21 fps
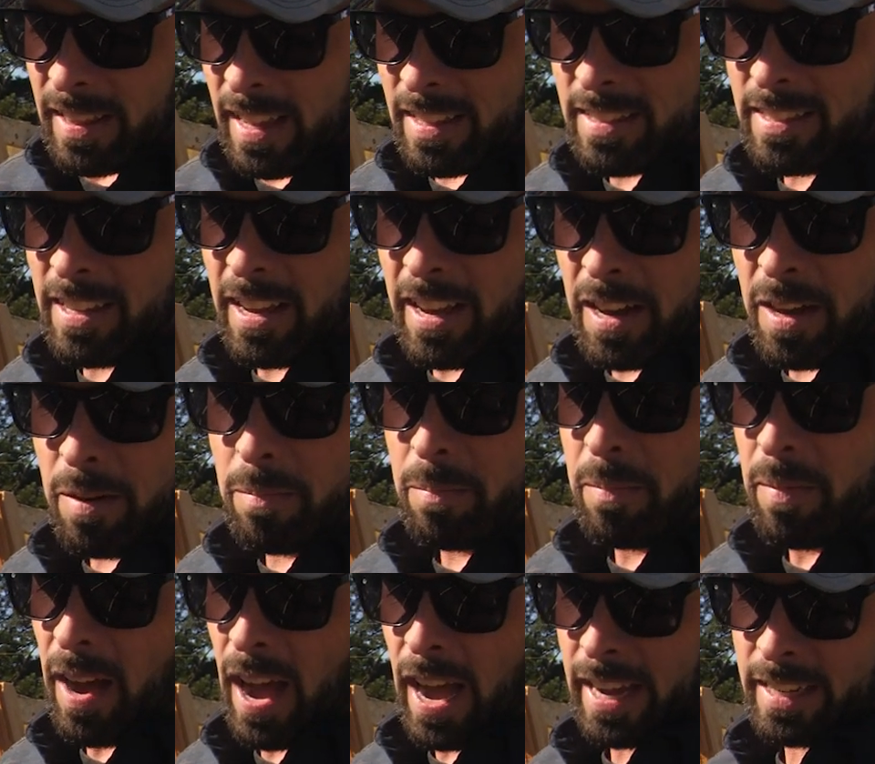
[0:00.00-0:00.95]
that time,
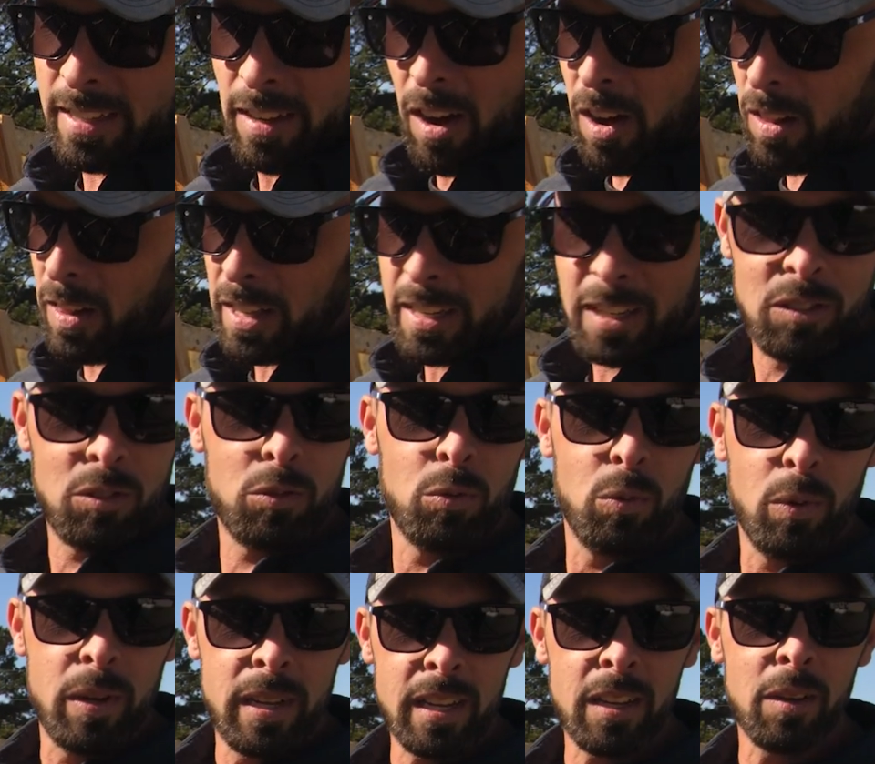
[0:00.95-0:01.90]
all I could
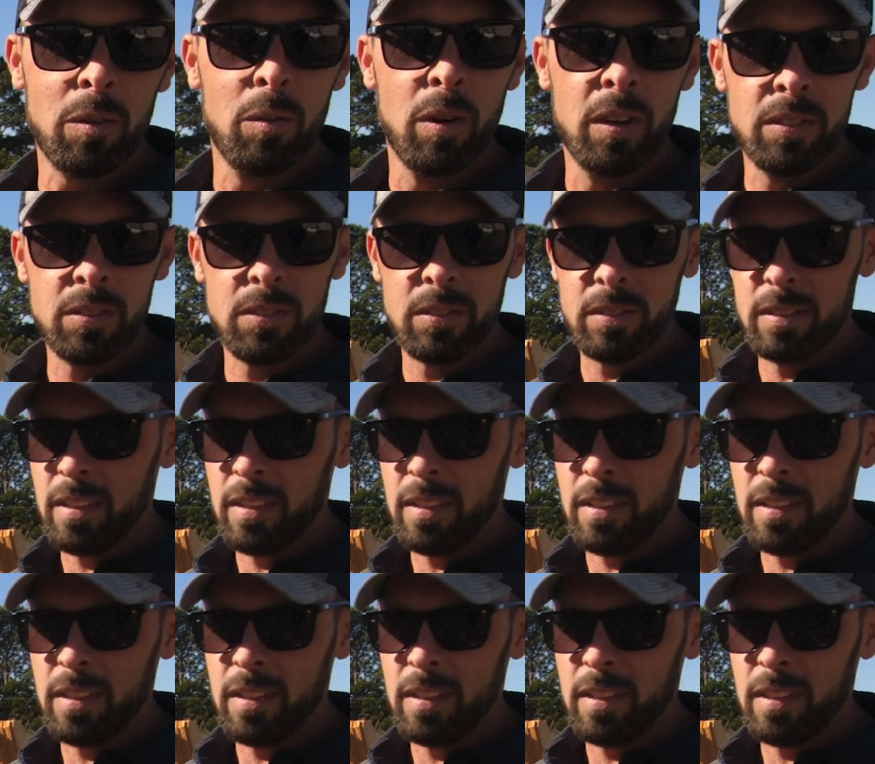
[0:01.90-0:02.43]
swing was,